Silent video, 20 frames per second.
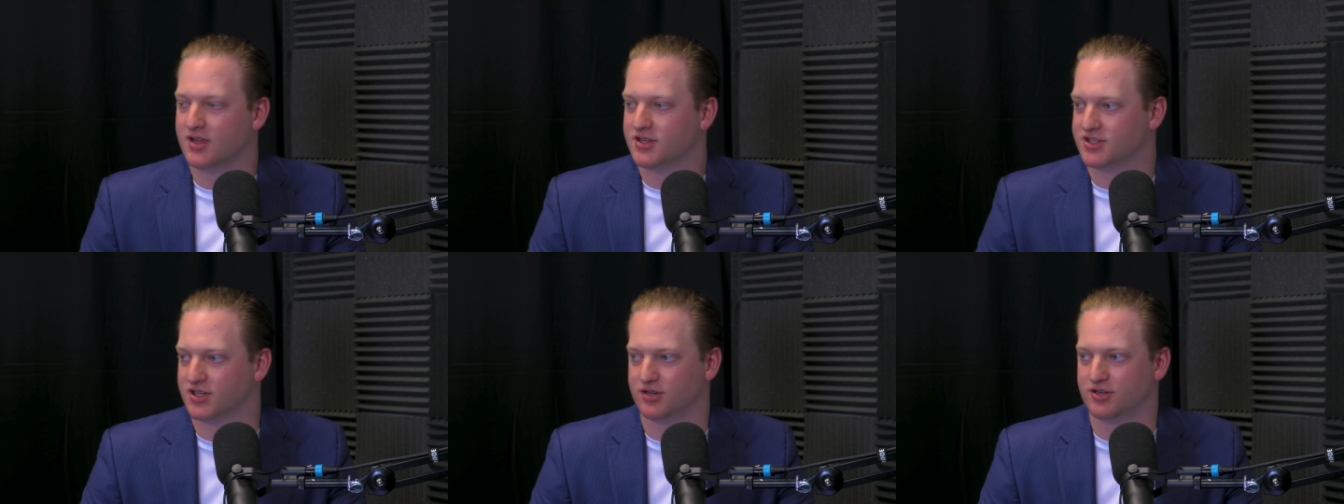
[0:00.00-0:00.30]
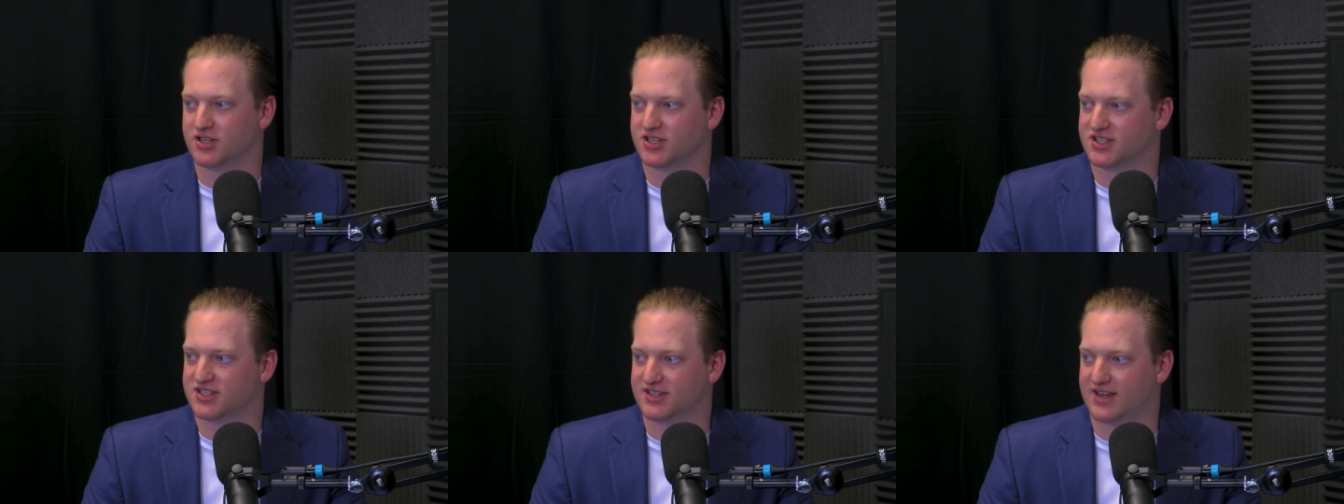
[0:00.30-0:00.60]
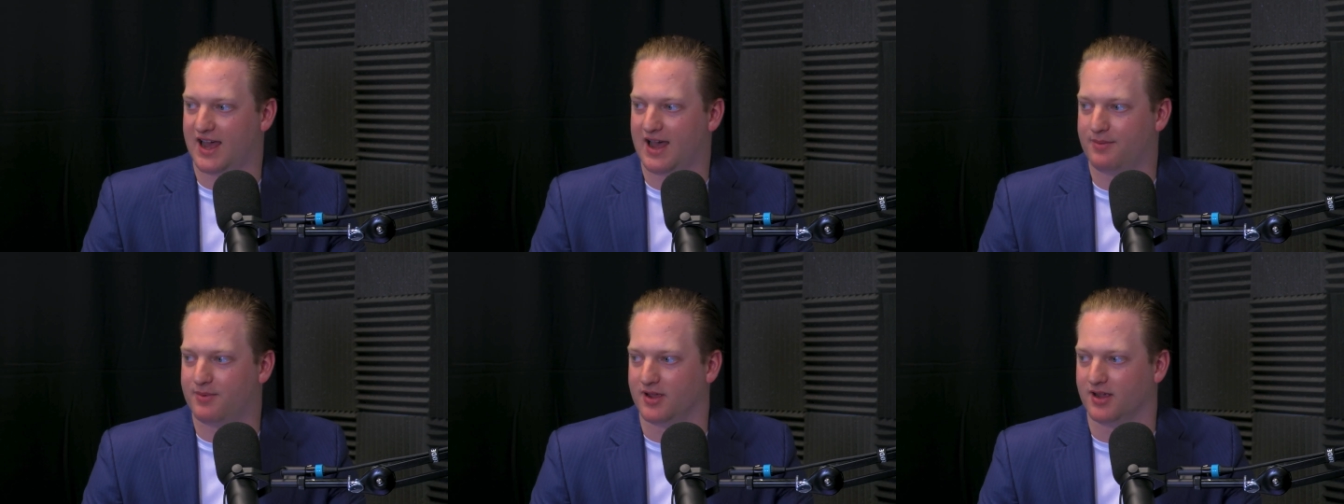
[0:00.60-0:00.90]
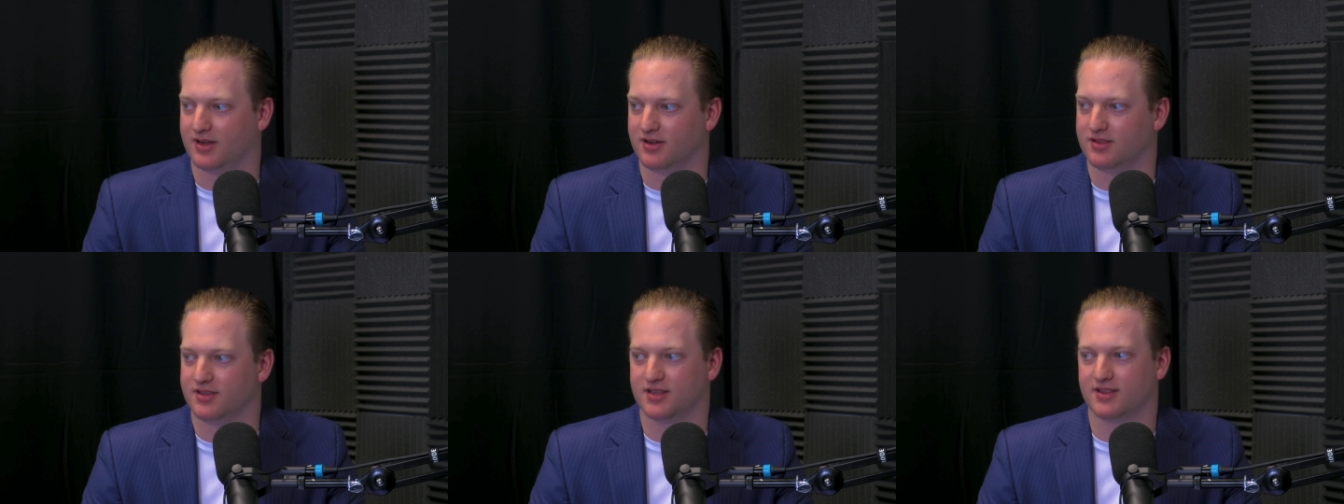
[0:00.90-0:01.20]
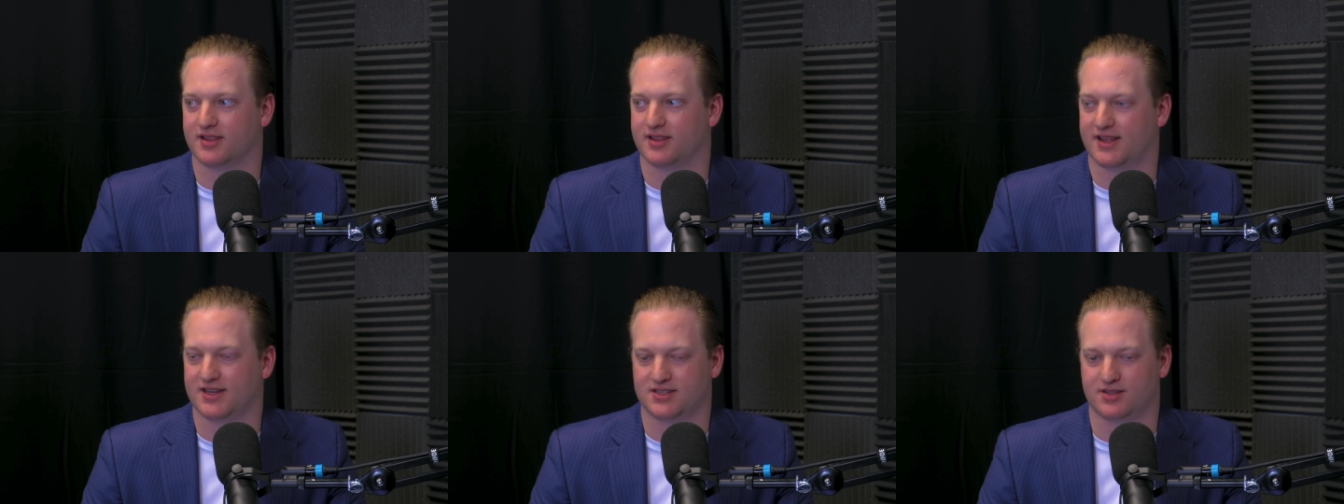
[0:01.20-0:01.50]
So you just stop it. You think
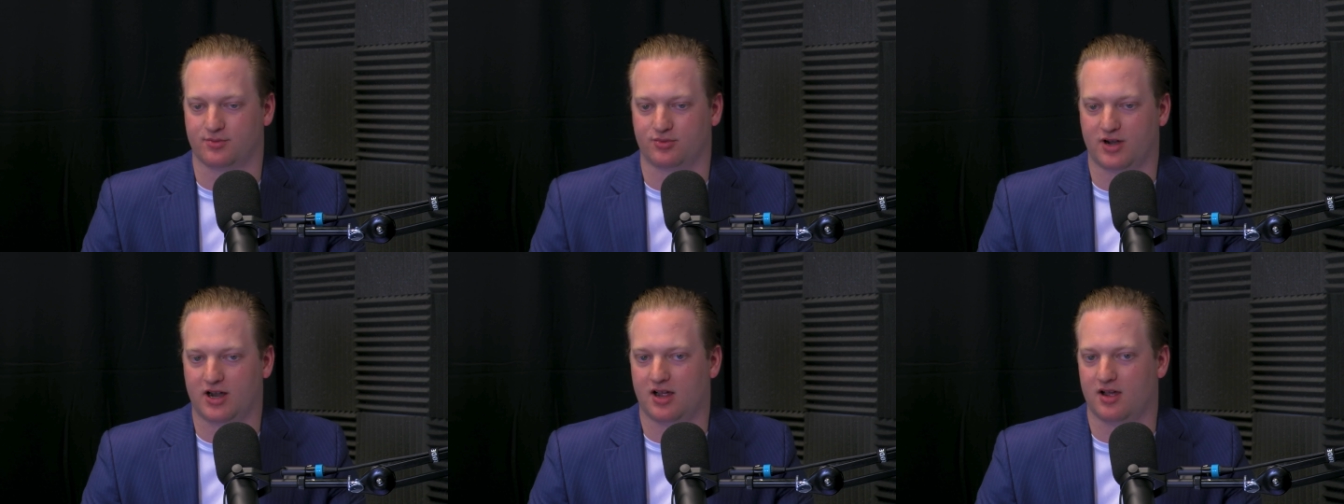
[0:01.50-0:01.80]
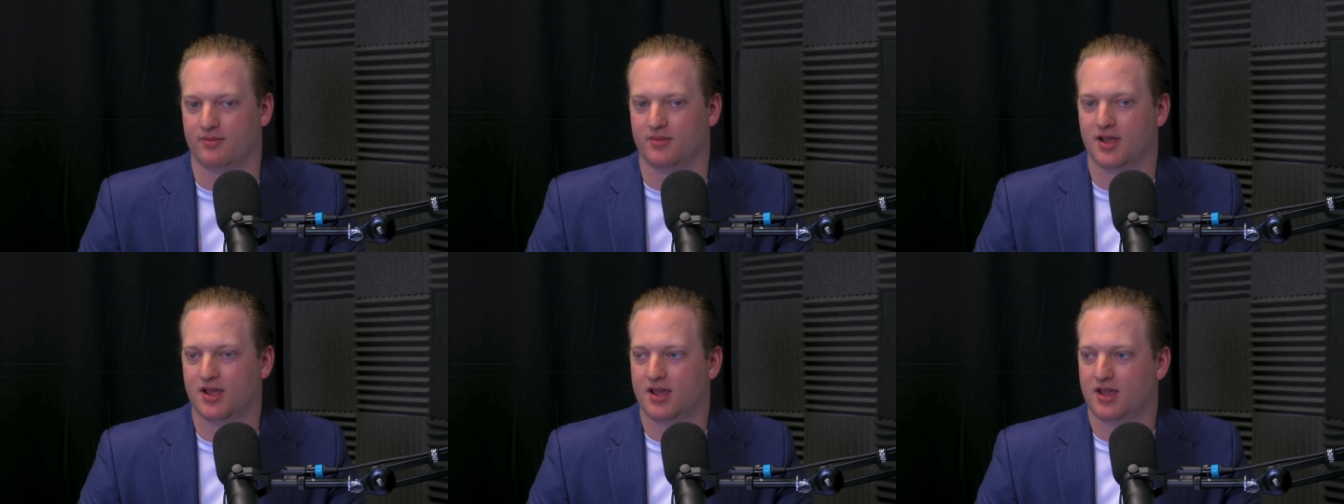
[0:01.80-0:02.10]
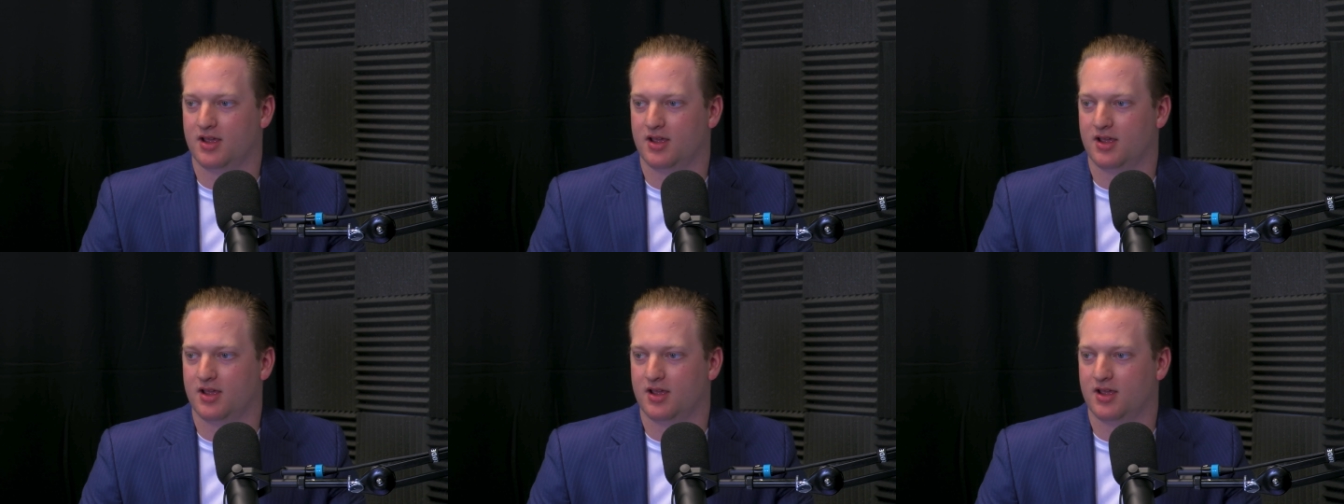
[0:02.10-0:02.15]
that that's the problem.